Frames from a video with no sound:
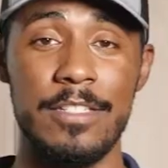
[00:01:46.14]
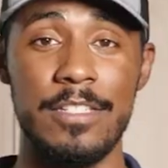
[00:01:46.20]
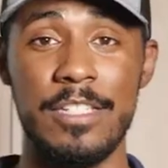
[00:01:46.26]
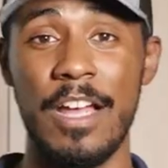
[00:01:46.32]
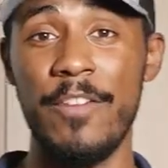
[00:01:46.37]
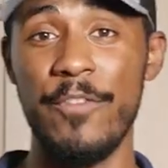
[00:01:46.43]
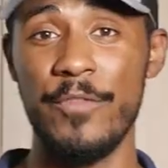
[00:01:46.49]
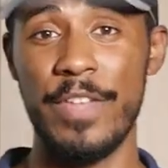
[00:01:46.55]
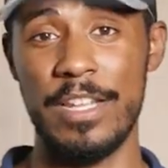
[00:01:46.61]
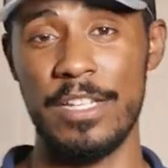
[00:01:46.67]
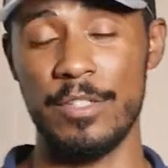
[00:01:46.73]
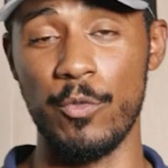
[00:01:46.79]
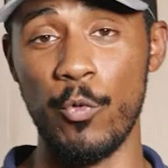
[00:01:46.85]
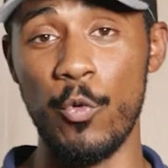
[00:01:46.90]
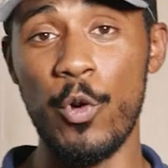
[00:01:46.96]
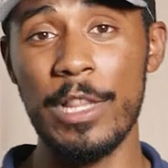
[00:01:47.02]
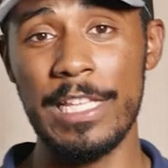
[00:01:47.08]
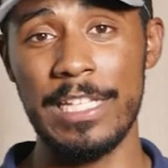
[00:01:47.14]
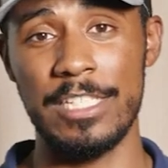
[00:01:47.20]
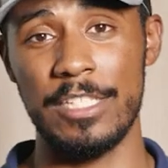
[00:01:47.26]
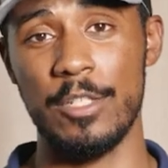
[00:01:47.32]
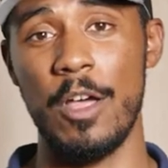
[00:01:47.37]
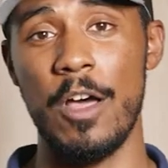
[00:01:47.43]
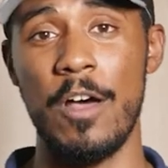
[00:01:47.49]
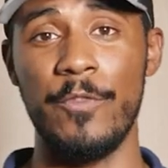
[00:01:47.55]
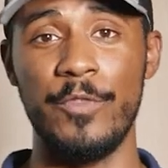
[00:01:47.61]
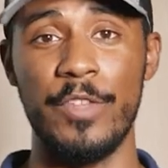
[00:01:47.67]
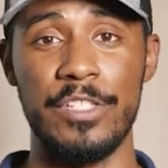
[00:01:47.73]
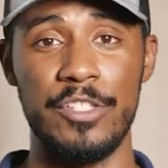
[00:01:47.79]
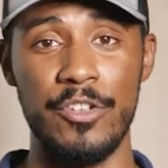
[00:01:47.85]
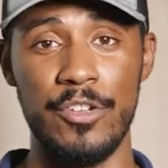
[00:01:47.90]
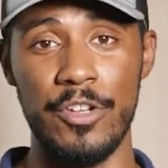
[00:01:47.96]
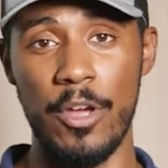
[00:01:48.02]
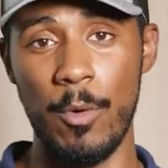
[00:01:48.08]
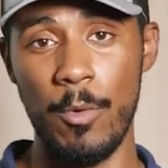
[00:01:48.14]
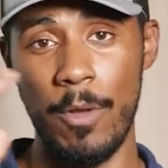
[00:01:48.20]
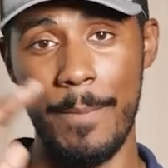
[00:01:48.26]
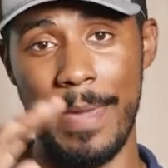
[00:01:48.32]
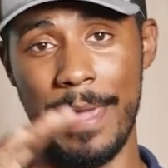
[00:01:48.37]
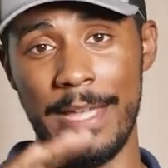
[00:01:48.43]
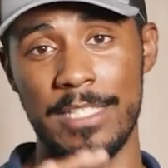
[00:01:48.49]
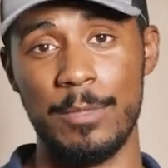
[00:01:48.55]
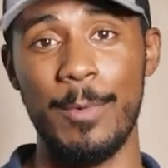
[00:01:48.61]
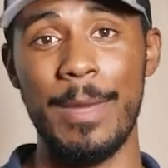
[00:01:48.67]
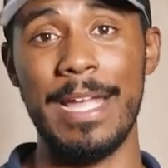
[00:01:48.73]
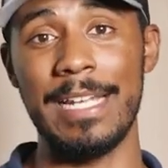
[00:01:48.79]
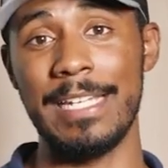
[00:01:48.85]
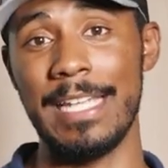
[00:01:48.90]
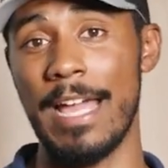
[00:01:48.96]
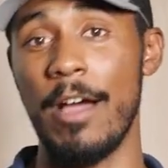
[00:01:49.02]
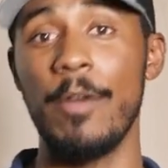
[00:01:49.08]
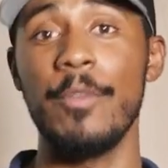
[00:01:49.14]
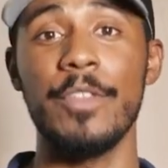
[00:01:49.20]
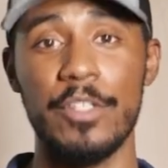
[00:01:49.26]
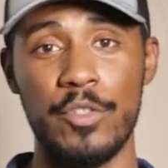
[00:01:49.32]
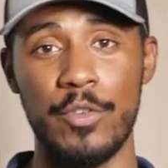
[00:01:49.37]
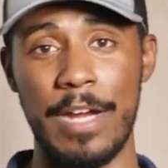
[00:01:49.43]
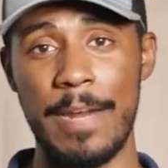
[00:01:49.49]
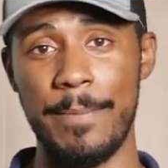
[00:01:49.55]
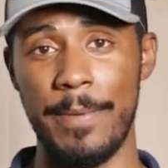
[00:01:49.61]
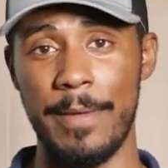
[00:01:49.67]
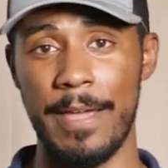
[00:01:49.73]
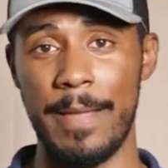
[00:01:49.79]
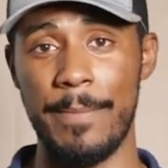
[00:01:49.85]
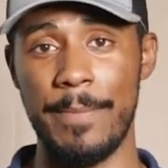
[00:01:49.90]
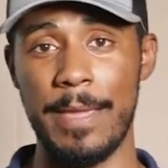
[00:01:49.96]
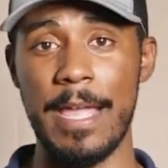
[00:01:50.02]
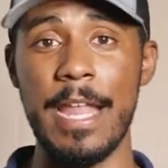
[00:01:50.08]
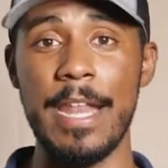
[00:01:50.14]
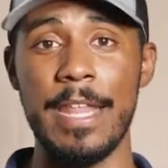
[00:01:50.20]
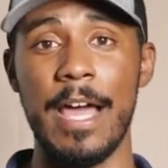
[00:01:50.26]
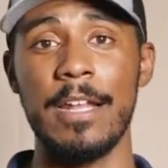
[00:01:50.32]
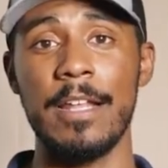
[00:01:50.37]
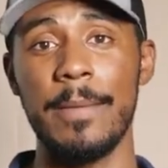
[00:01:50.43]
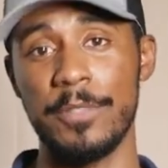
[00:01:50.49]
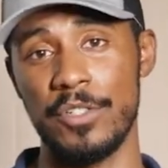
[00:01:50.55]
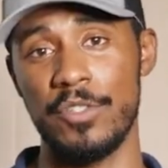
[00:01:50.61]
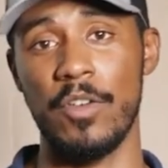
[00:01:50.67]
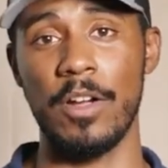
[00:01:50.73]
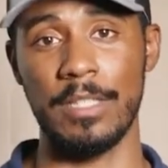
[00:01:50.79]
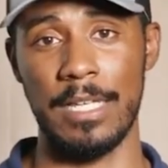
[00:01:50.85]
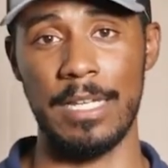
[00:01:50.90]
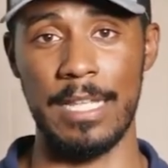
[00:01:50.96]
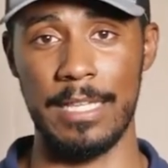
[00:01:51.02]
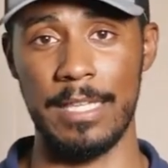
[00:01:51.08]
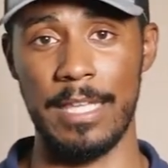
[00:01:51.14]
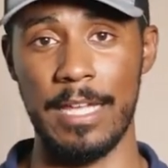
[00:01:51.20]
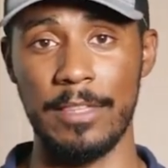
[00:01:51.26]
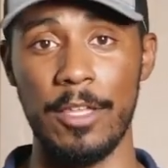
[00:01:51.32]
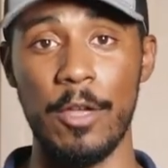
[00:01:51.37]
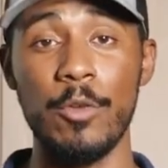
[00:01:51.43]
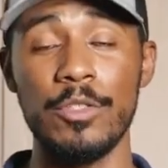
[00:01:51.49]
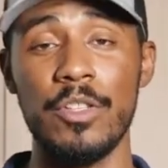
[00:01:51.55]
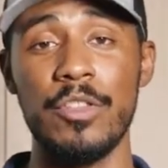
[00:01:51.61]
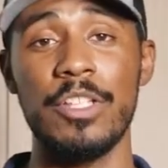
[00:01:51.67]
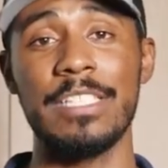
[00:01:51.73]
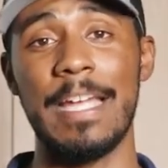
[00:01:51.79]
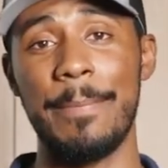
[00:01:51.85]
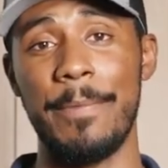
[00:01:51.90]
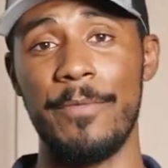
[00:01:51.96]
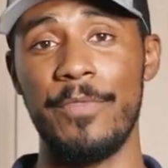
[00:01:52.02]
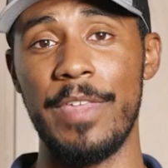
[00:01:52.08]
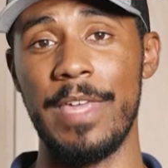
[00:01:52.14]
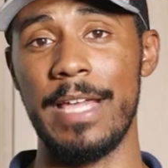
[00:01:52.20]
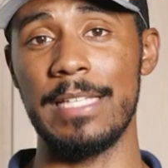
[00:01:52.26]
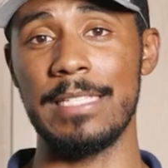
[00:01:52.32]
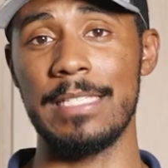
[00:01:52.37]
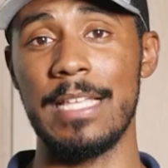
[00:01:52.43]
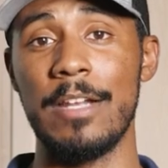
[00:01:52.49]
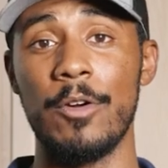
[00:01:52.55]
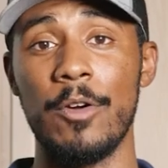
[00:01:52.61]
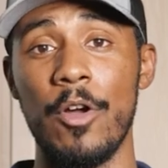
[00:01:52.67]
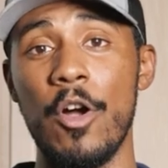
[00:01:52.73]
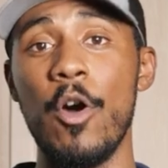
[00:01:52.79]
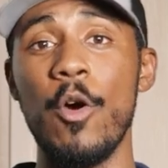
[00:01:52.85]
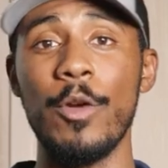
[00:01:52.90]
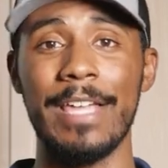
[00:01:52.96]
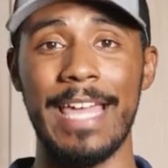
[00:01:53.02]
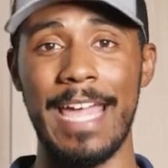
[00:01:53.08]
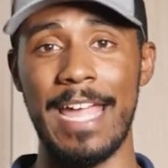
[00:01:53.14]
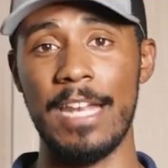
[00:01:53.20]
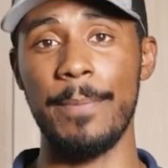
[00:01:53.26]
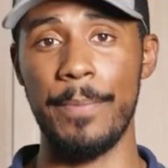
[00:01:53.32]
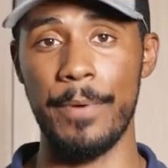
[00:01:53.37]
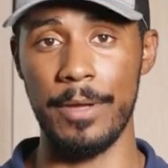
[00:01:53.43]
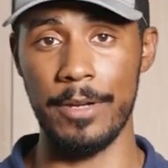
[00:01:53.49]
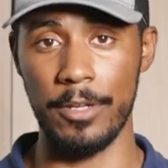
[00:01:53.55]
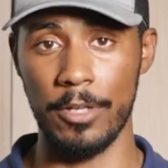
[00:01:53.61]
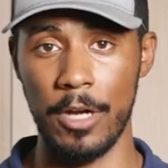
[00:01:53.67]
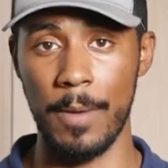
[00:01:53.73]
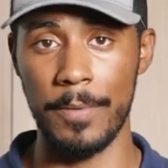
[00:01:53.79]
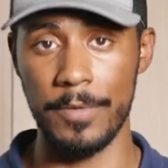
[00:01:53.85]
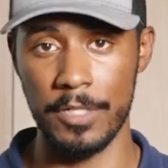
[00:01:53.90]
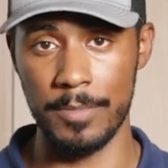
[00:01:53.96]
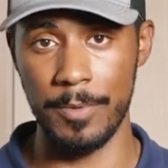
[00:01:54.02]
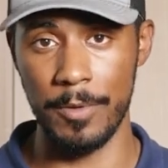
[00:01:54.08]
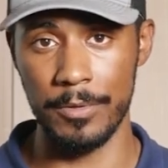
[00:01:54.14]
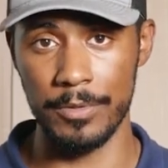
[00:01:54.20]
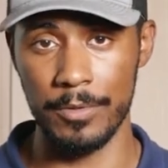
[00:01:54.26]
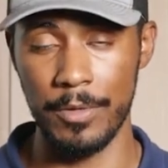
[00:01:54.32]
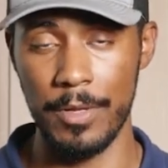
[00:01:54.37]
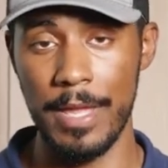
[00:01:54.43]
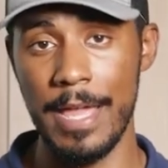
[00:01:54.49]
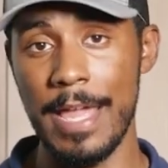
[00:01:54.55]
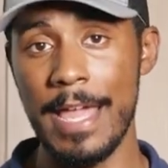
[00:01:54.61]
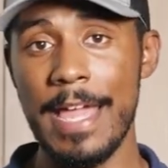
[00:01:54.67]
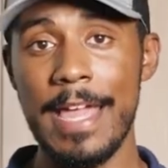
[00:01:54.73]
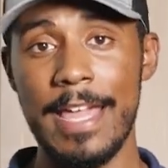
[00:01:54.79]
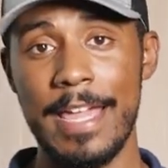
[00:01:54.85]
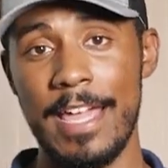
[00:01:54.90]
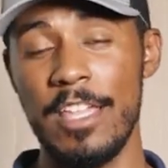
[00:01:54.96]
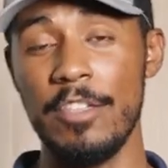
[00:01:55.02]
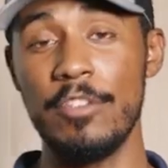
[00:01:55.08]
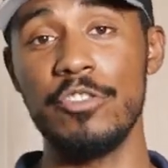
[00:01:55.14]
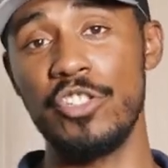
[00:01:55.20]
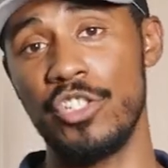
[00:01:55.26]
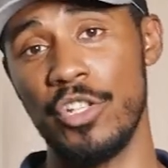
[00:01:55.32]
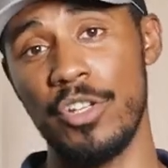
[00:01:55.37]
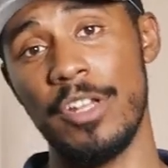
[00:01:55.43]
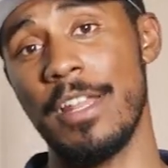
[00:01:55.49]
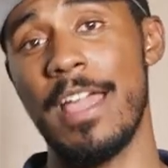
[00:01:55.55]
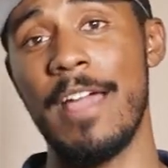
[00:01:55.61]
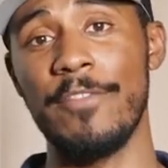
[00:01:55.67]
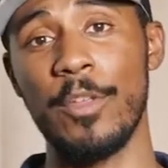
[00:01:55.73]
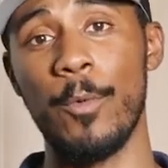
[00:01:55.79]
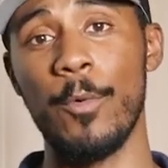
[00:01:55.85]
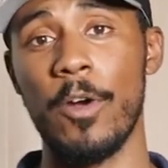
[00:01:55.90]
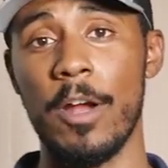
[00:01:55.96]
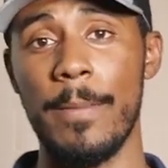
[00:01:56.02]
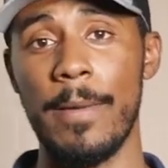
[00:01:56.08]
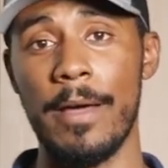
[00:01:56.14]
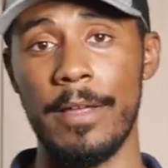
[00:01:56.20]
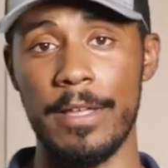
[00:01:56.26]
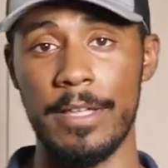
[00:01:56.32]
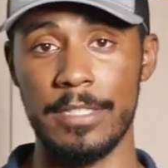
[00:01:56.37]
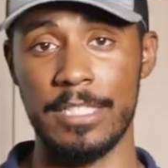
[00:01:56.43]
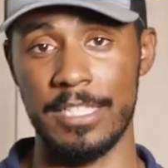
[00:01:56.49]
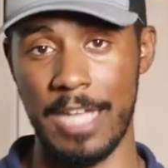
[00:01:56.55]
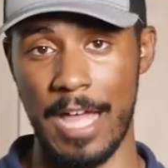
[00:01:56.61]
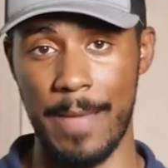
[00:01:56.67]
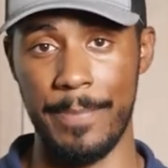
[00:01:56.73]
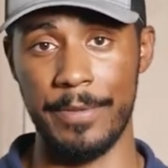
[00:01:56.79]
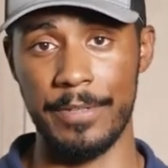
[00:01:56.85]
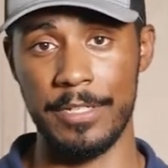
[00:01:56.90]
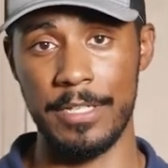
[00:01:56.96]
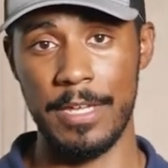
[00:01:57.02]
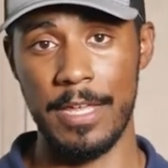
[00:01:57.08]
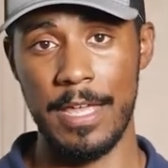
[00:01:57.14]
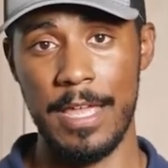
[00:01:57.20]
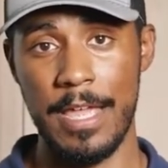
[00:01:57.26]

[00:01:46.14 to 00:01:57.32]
Stuff that is really soft that you know will make its way down the drain pipe and not obstruct anything. Those are the type of things that are okay to put in a garbage disposal and you shouldn't have to worry about a stoppage.